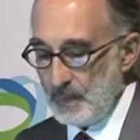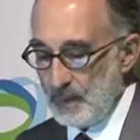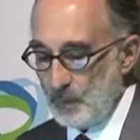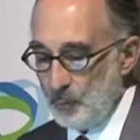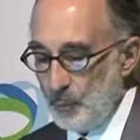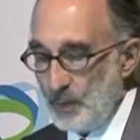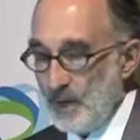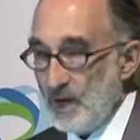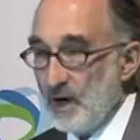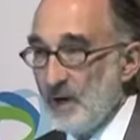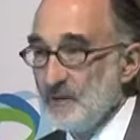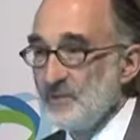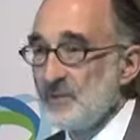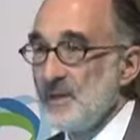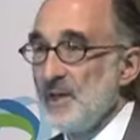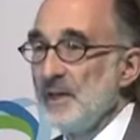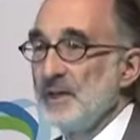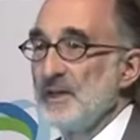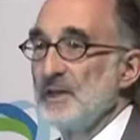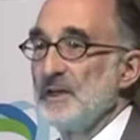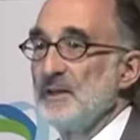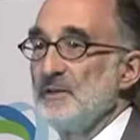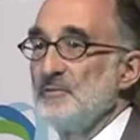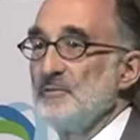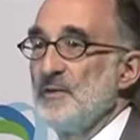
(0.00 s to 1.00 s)
We are
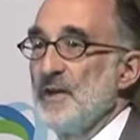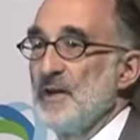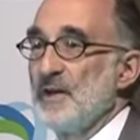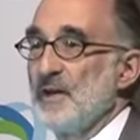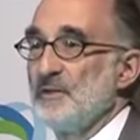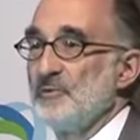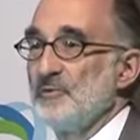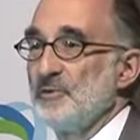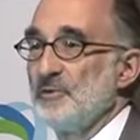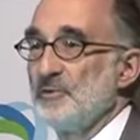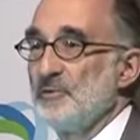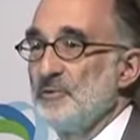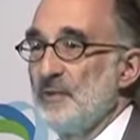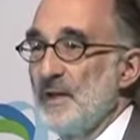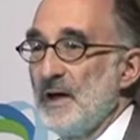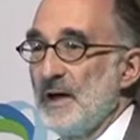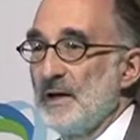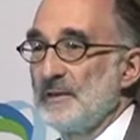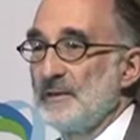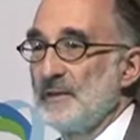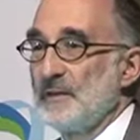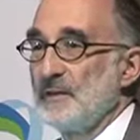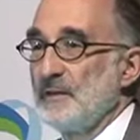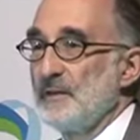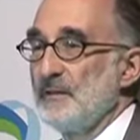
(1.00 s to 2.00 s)
taking advantage of the
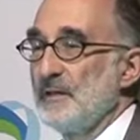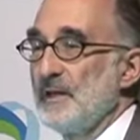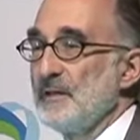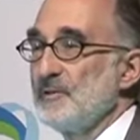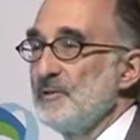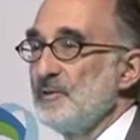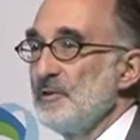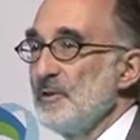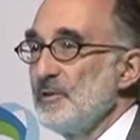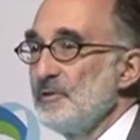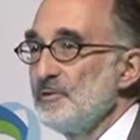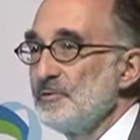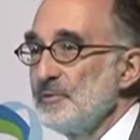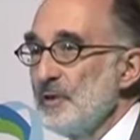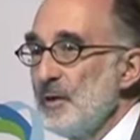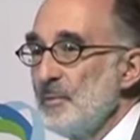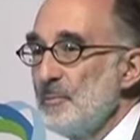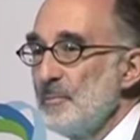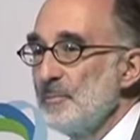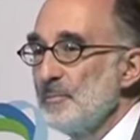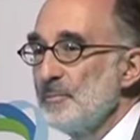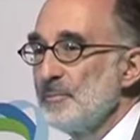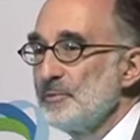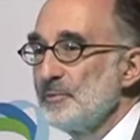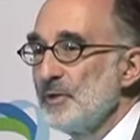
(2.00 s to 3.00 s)
fact that
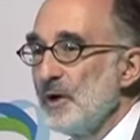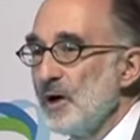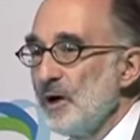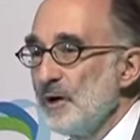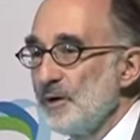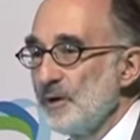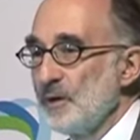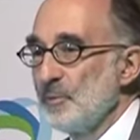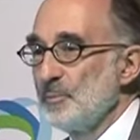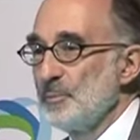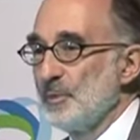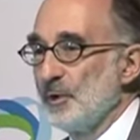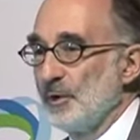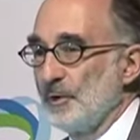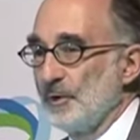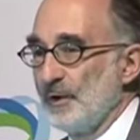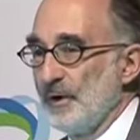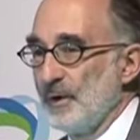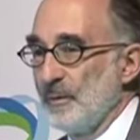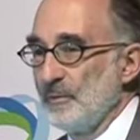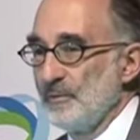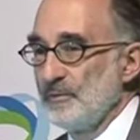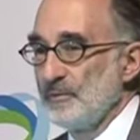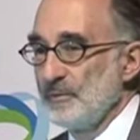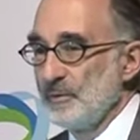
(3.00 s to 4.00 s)
some targeted
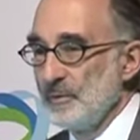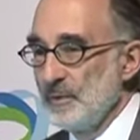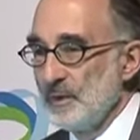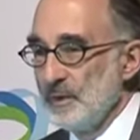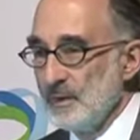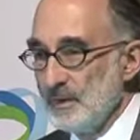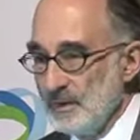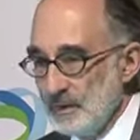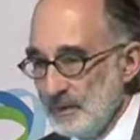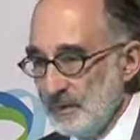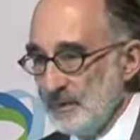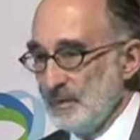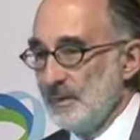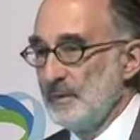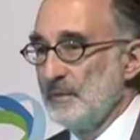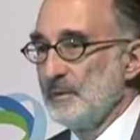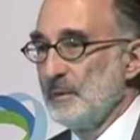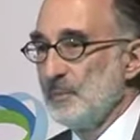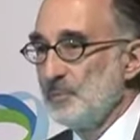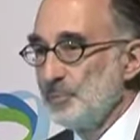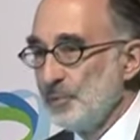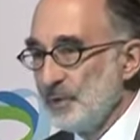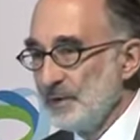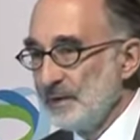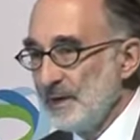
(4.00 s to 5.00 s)
programs
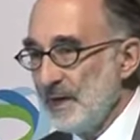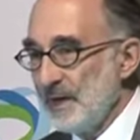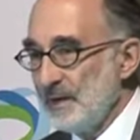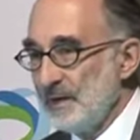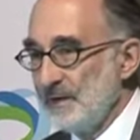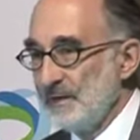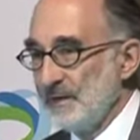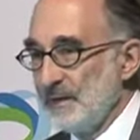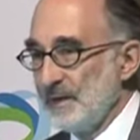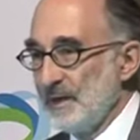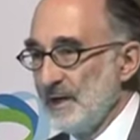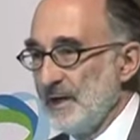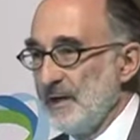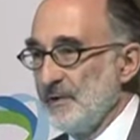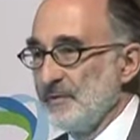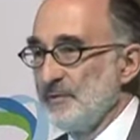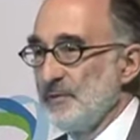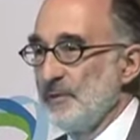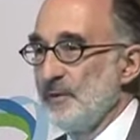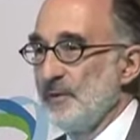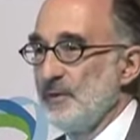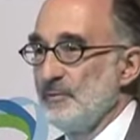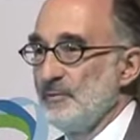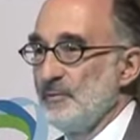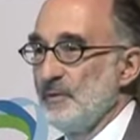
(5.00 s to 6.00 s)
that predated the
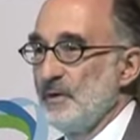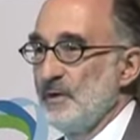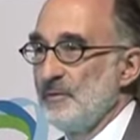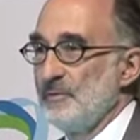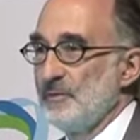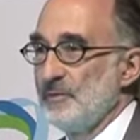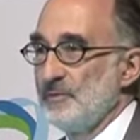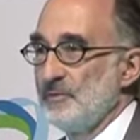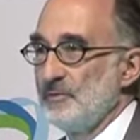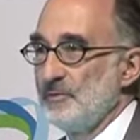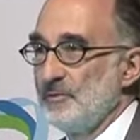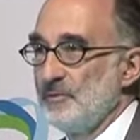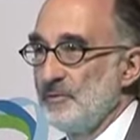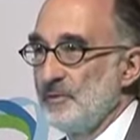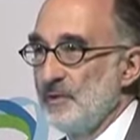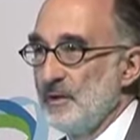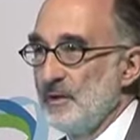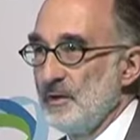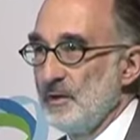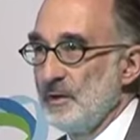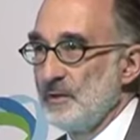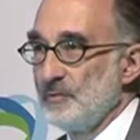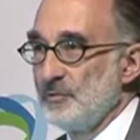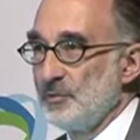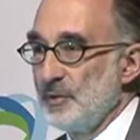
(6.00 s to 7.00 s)
council have
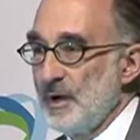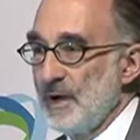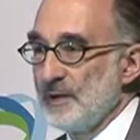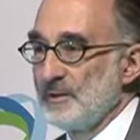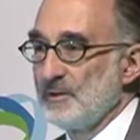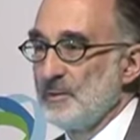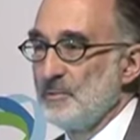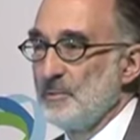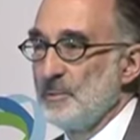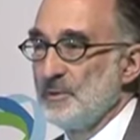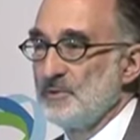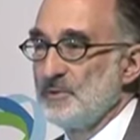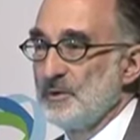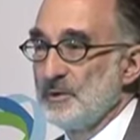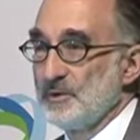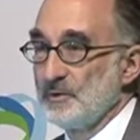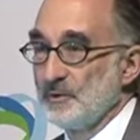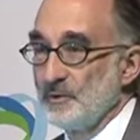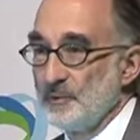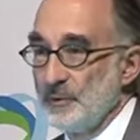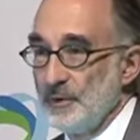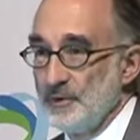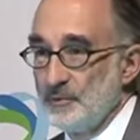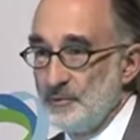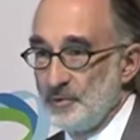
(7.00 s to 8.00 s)
attracted
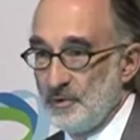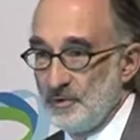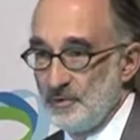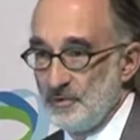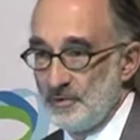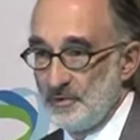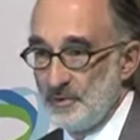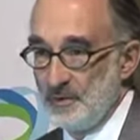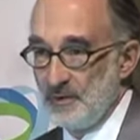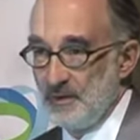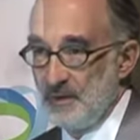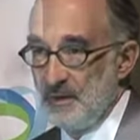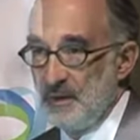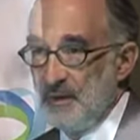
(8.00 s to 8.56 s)
particular interest.